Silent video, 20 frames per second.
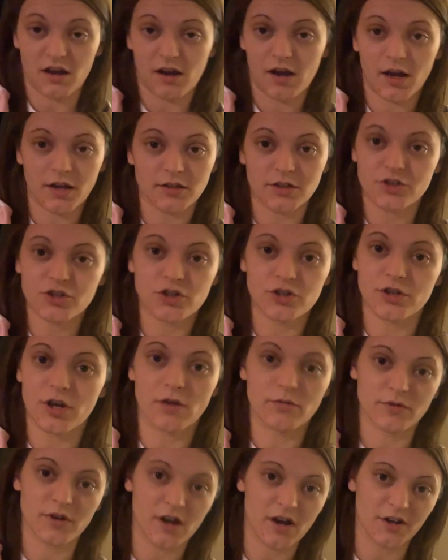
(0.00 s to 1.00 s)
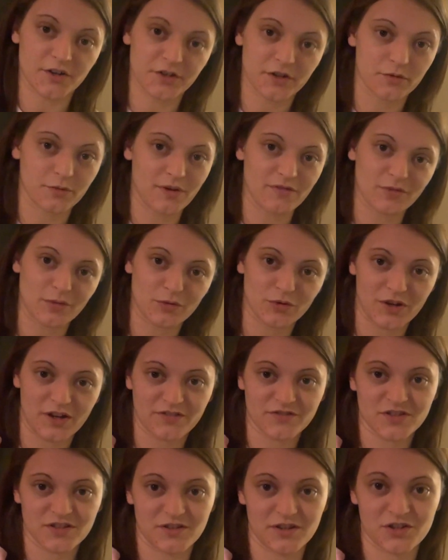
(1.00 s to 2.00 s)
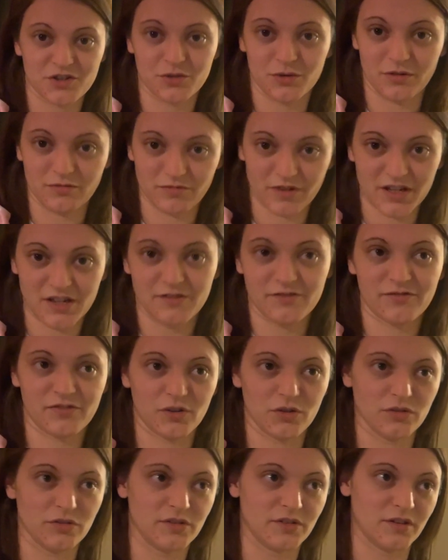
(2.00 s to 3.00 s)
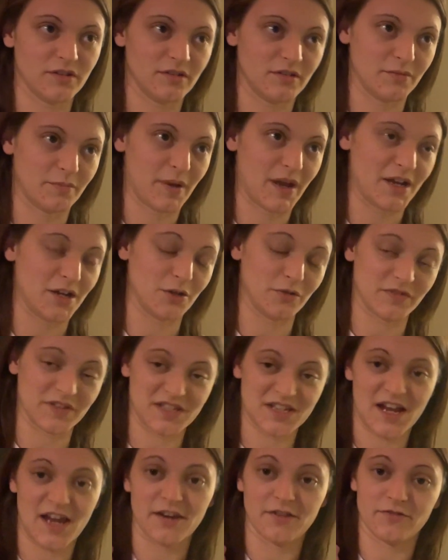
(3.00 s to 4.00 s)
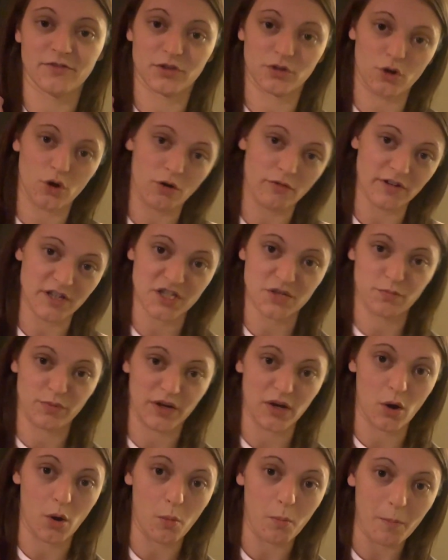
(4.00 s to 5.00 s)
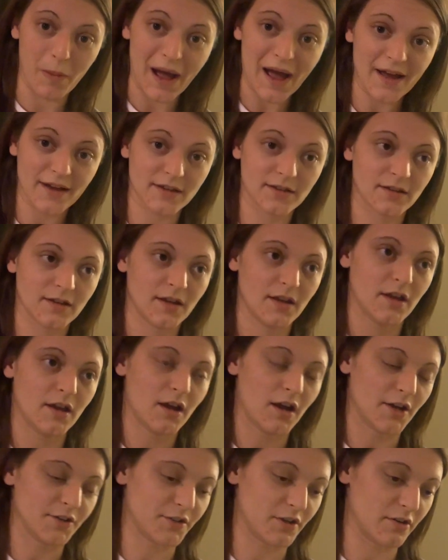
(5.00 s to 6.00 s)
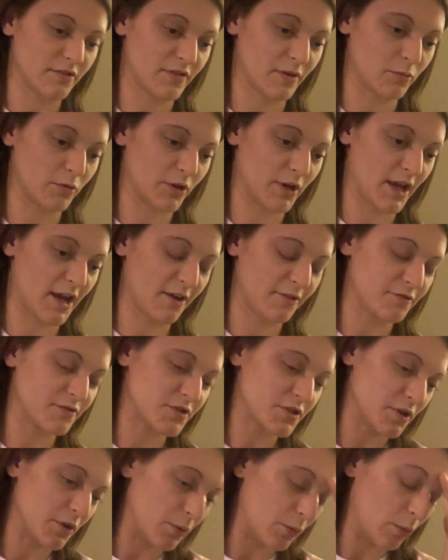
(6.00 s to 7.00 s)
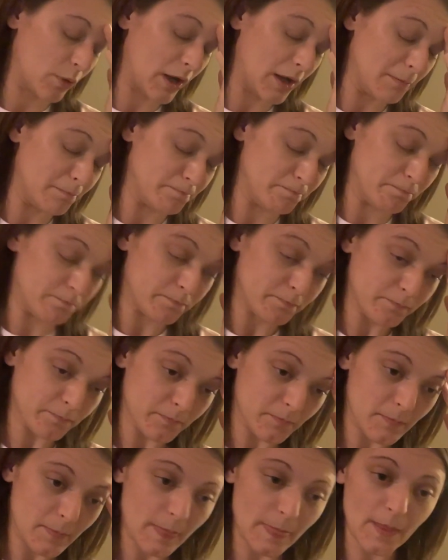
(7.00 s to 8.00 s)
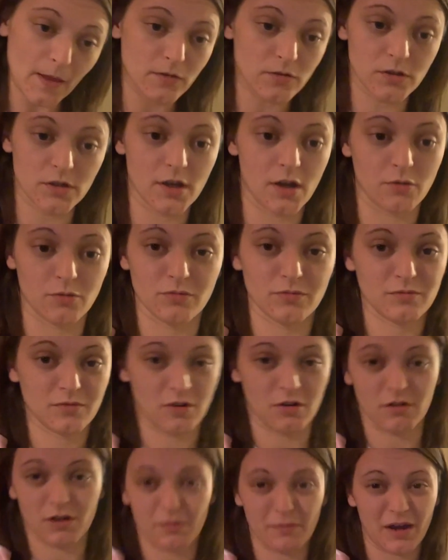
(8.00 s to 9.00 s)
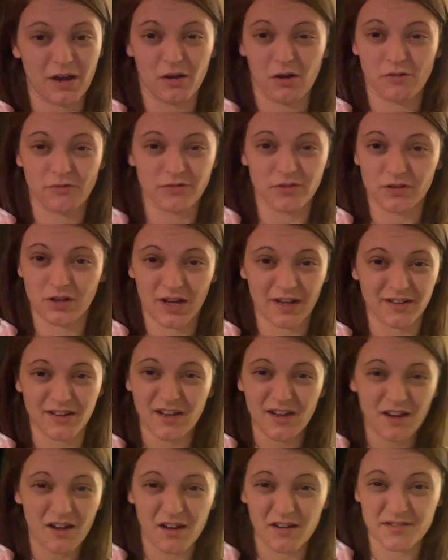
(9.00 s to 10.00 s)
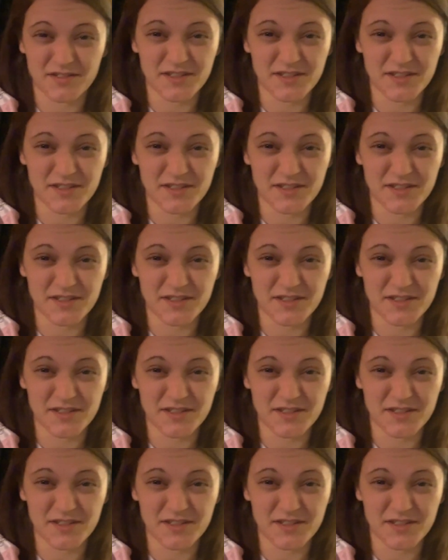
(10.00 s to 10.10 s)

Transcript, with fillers: I literally don't know I don't know whether I'm going to have to issue a refund and pay another tenner for the courier to bring it all back I don't know if I'm going to have to um you know, or I might offer like a